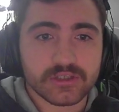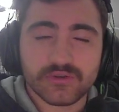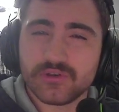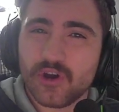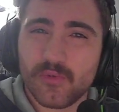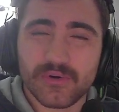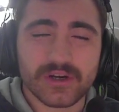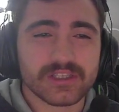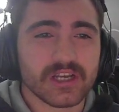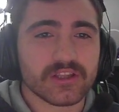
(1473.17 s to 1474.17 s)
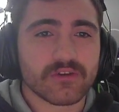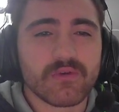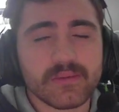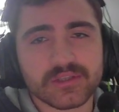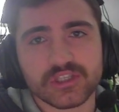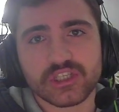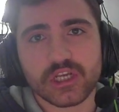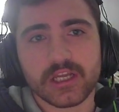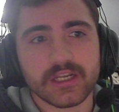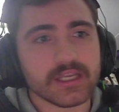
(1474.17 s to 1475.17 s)
Drew Dober has got the crimson
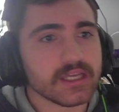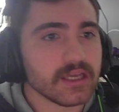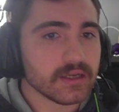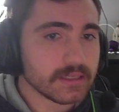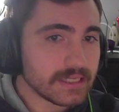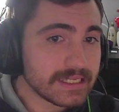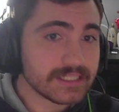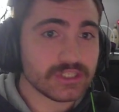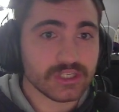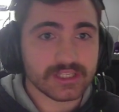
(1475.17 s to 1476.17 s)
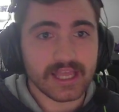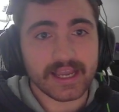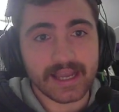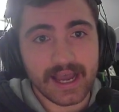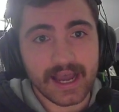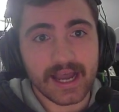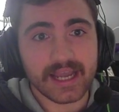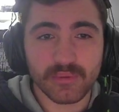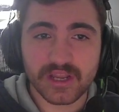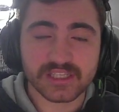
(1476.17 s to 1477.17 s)
chin. He is just that
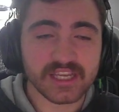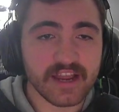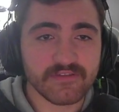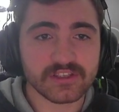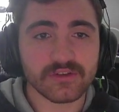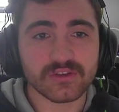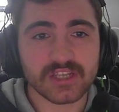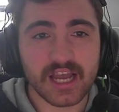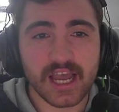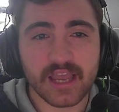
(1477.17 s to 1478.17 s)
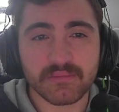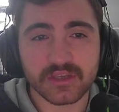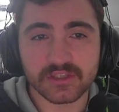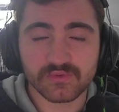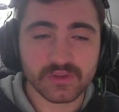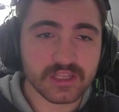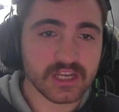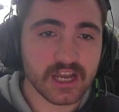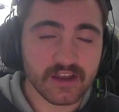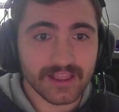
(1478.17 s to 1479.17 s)
guy. Brings it every single time. He's really
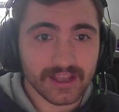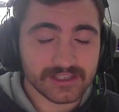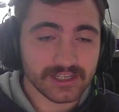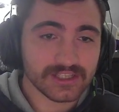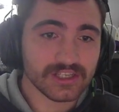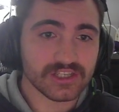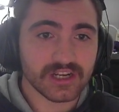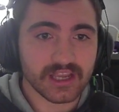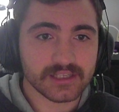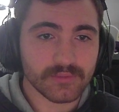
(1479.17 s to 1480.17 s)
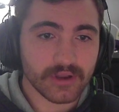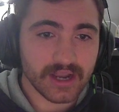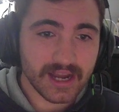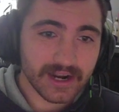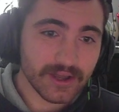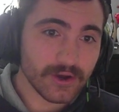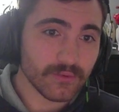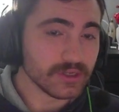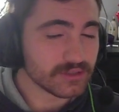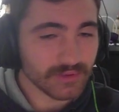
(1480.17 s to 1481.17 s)
tough. He lost a decision against Moicano,
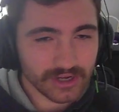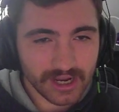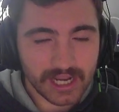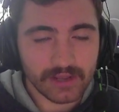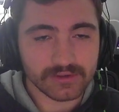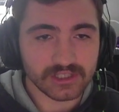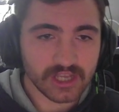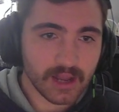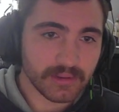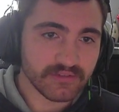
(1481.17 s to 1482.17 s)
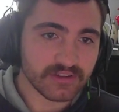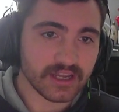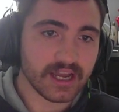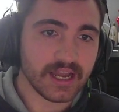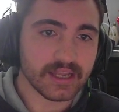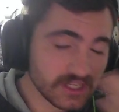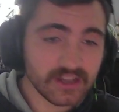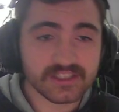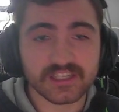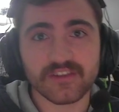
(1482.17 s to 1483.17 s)
which Moicano is a top level guy.
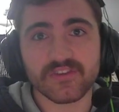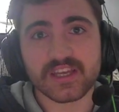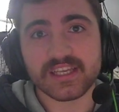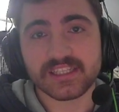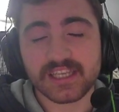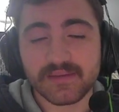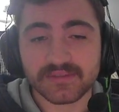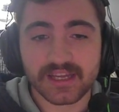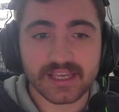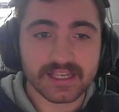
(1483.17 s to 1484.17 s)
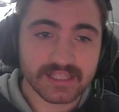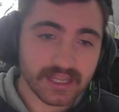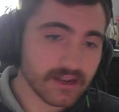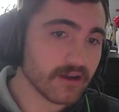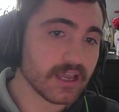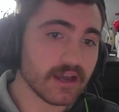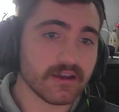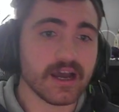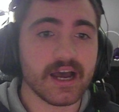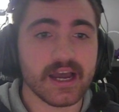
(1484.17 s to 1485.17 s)
On Silva, he seems like he's that knockout
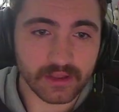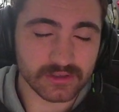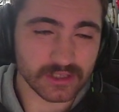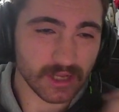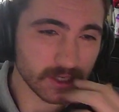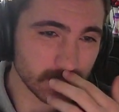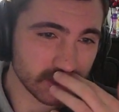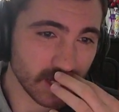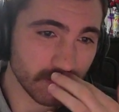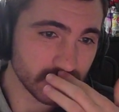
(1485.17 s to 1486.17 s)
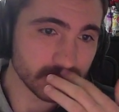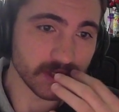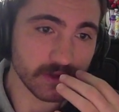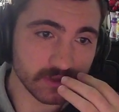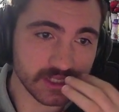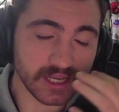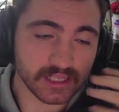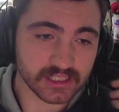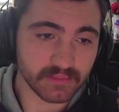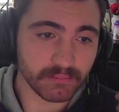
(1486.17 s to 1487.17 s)
guy. a doctor stoppage, but he was
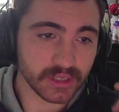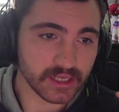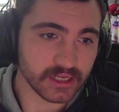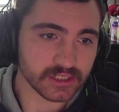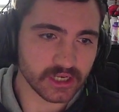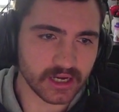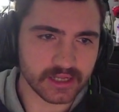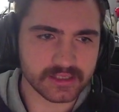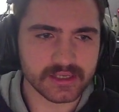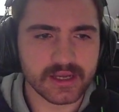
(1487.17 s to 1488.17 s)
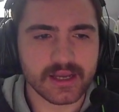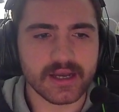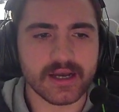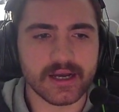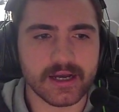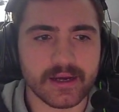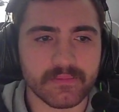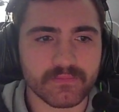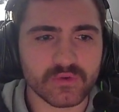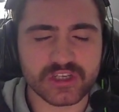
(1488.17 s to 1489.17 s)
taking some big shots.
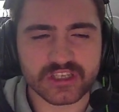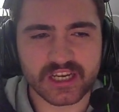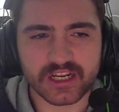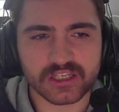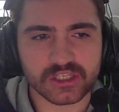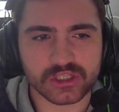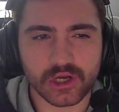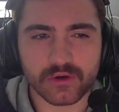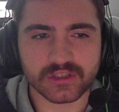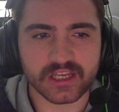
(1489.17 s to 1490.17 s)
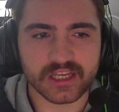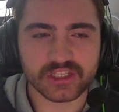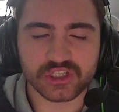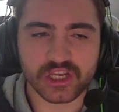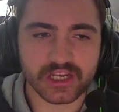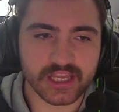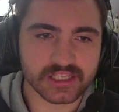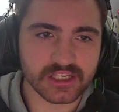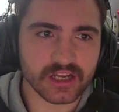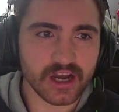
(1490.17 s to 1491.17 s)
Which just kind of just shows that his chin
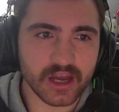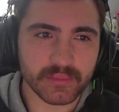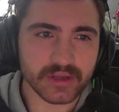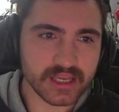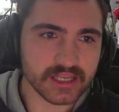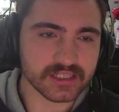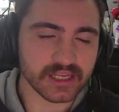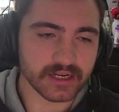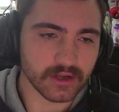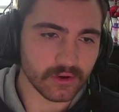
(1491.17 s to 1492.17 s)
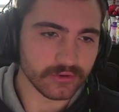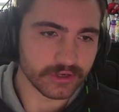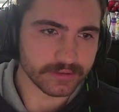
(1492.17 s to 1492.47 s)
isn't gone, but he is getting older.